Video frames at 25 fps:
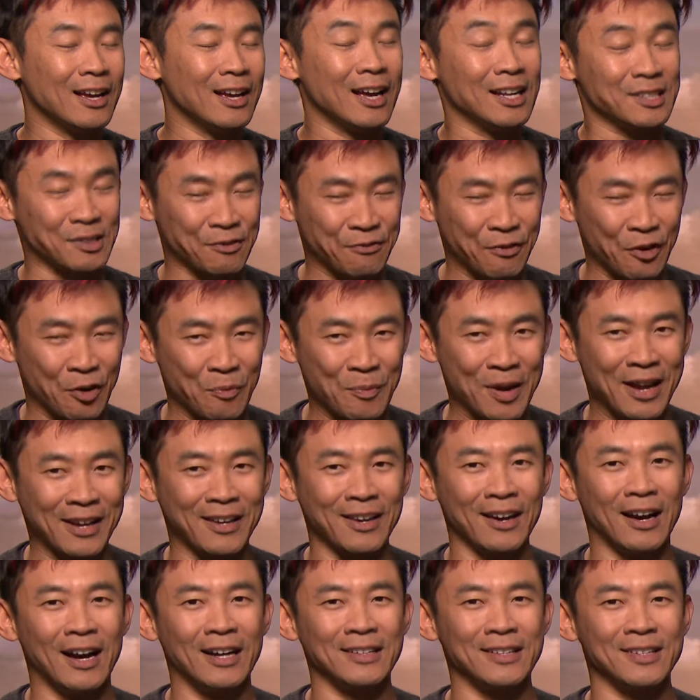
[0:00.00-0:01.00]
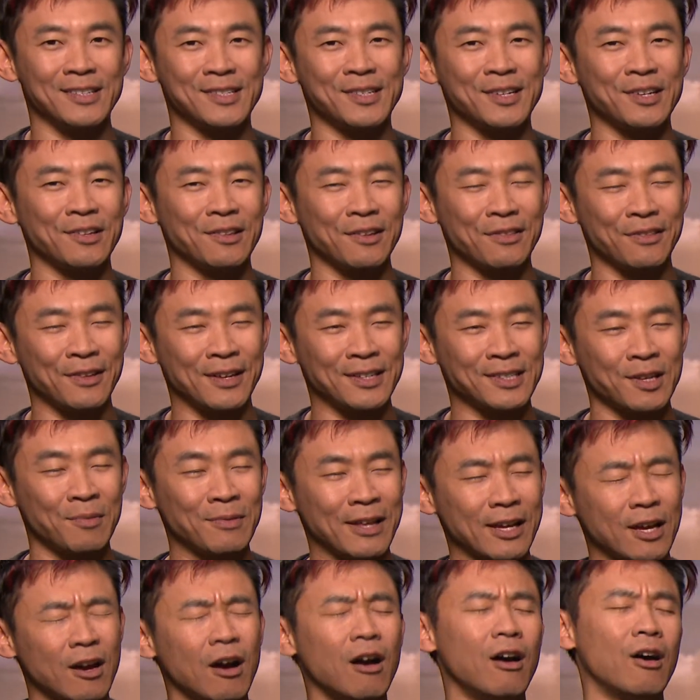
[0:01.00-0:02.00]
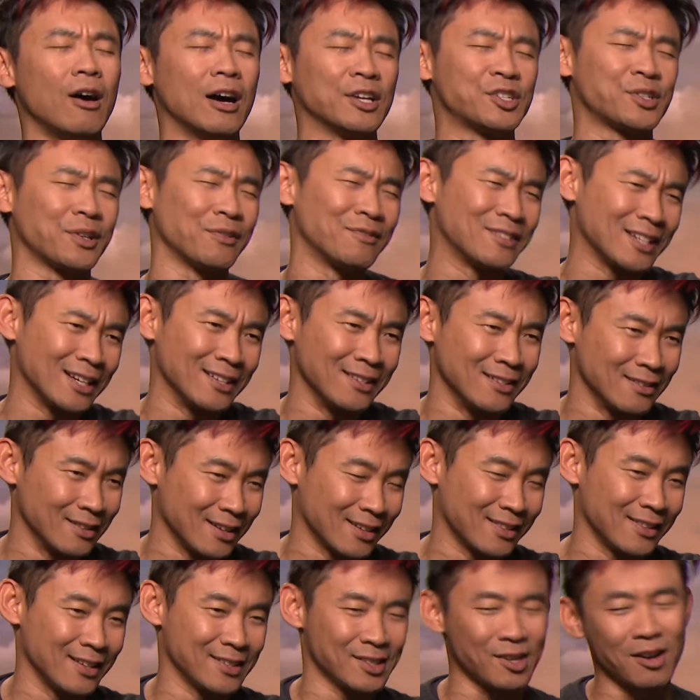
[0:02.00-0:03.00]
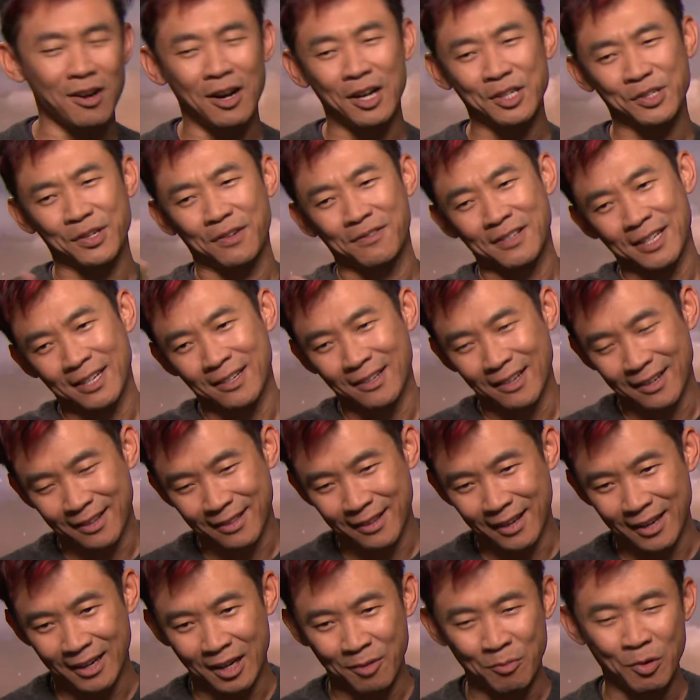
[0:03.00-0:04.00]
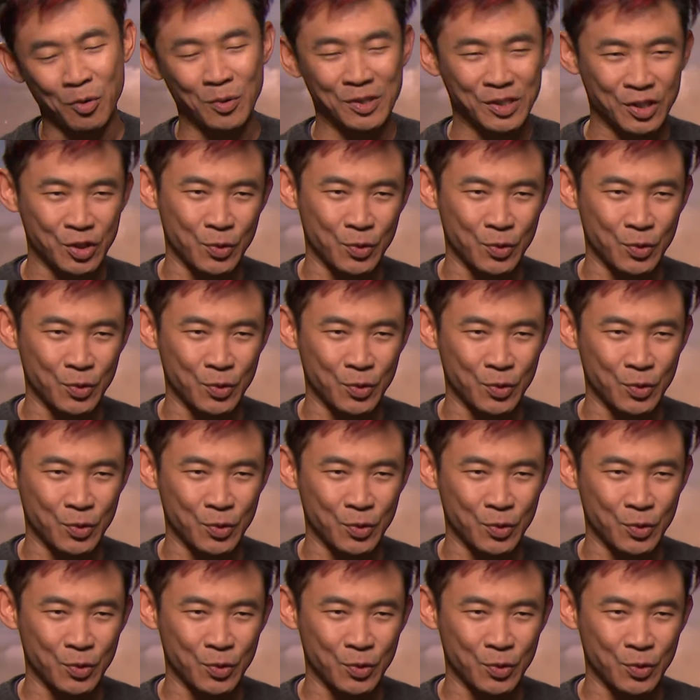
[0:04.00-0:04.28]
as a filmmaker, I just see other things. I'm like, oh, I should have done it like this. Oh, I should have done it like that. I'm always